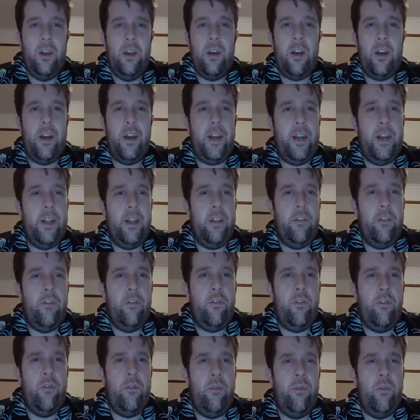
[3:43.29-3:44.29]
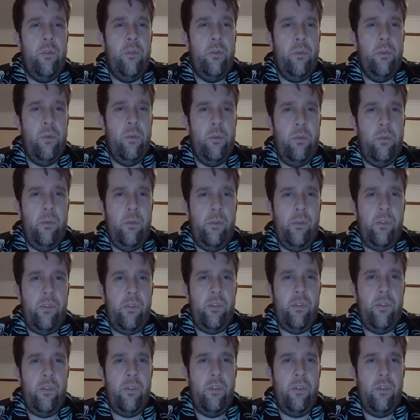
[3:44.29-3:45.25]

All right, twos.